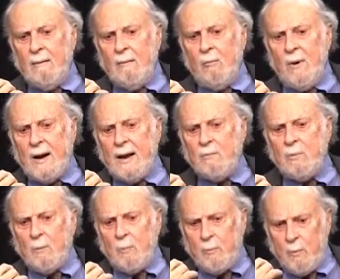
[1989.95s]
when I
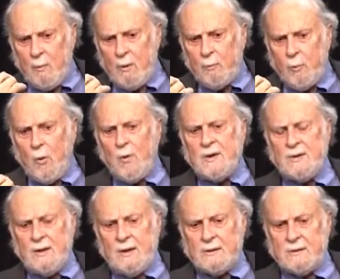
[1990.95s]
reported
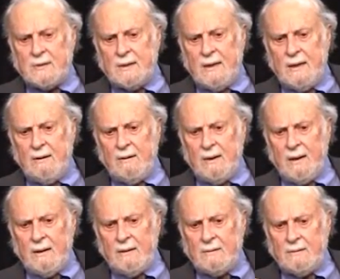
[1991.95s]
this in
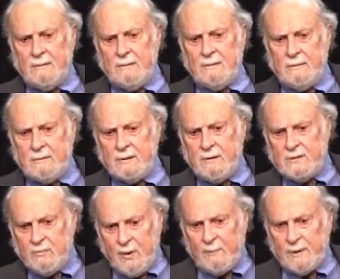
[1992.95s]
a series
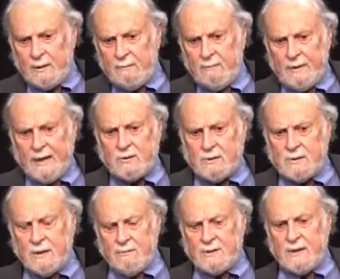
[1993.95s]
of public lectures
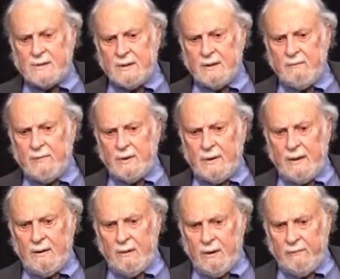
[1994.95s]
I was asked to give at,
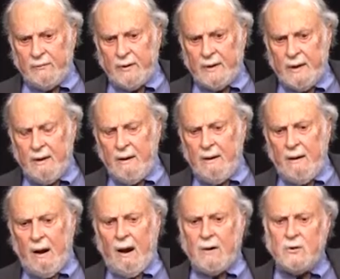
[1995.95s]
at Harvard.
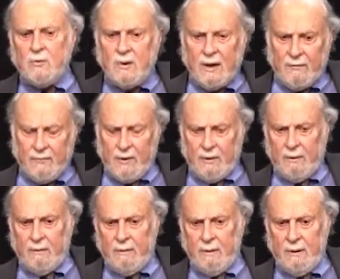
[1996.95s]
Our new
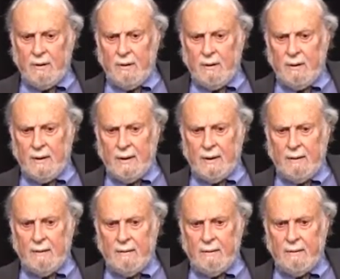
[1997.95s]
governor,
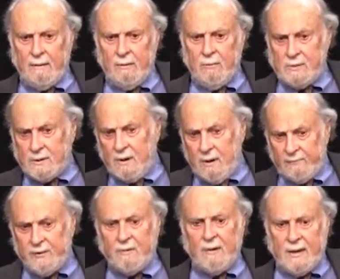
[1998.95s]
uh, who was a
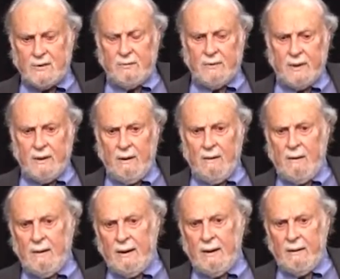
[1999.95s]
Harvard graduate,
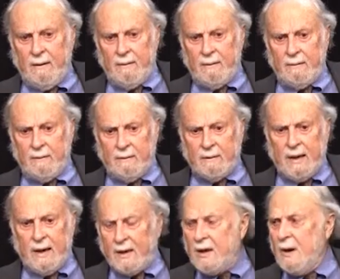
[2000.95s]
uh,
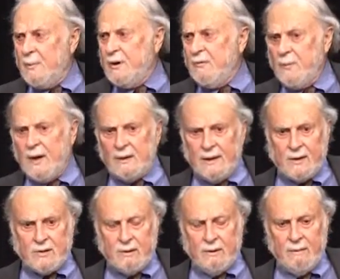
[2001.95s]
got a copy of my
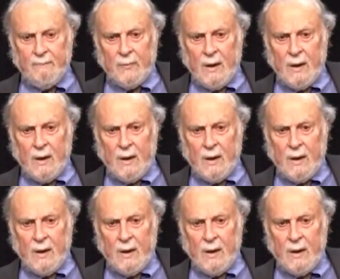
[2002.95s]
lecture.